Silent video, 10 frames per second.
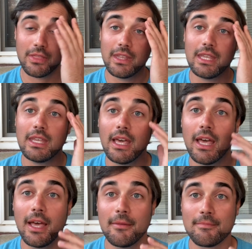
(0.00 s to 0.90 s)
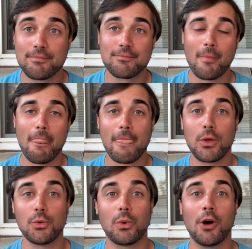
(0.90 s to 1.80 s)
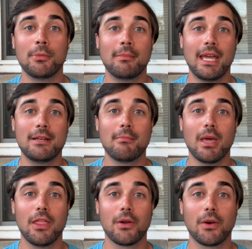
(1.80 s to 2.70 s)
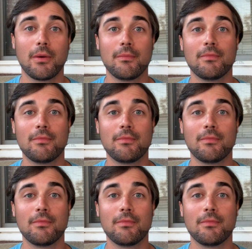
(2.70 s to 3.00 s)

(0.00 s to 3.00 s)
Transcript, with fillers: the Roman Maid Mother.